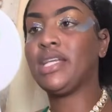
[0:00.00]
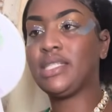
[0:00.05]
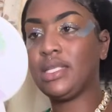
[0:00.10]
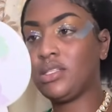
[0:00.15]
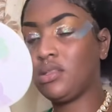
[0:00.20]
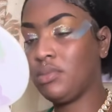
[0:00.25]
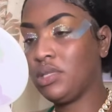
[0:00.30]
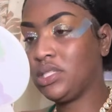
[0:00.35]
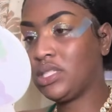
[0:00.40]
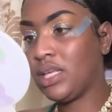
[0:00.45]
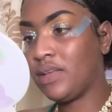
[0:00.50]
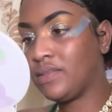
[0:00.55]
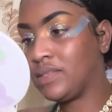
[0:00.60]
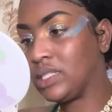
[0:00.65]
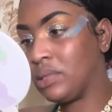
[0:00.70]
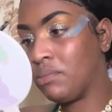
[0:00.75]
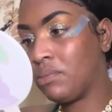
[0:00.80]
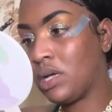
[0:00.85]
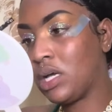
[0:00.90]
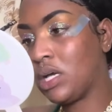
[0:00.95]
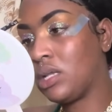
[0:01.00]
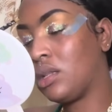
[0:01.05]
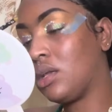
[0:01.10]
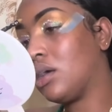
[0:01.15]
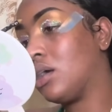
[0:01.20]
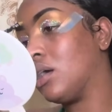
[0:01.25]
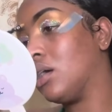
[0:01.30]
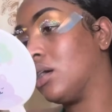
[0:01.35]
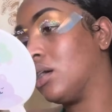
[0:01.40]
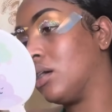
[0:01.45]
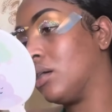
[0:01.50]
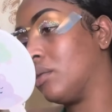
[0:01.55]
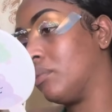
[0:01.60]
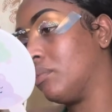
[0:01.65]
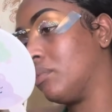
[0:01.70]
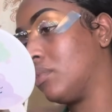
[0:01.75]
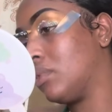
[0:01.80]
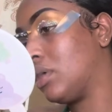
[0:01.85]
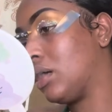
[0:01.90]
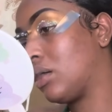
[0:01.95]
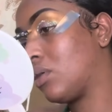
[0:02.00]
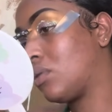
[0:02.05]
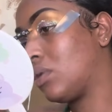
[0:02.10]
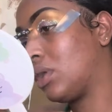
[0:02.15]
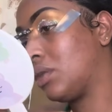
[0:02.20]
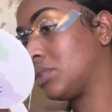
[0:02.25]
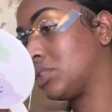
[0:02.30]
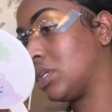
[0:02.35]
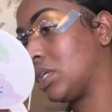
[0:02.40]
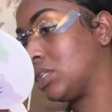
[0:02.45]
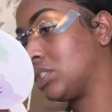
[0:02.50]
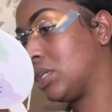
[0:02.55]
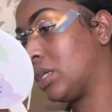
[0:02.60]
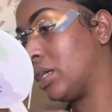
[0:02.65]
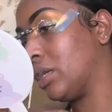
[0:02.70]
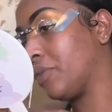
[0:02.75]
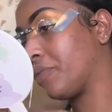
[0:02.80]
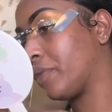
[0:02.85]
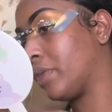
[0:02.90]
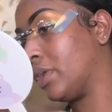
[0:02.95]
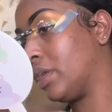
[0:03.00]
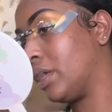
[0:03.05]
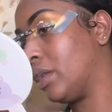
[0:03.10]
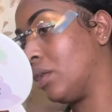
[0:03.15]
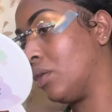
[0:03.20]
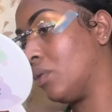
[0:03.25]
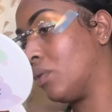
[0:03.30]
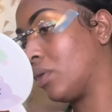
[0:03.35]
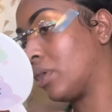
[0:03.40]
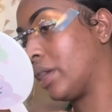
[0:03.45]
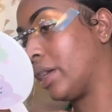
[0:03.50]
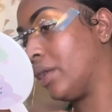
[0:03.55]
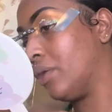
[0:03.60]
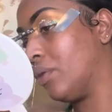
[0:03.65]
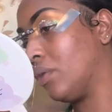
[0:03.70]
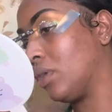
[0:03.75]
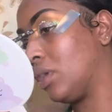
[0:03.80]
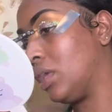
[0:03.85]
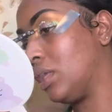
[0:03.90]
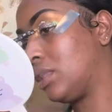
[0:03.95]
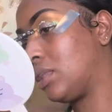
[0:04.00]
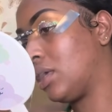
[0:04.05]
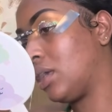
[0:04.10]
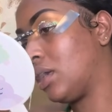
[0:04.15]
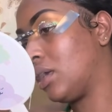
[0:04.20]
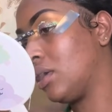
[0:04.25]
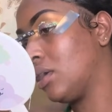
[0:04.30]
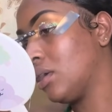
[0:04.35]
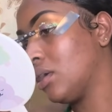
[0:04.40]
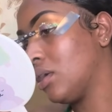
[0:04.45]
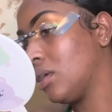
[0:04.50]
said to myself, the man, could I wish you had a friend that didn't care don't Kitty?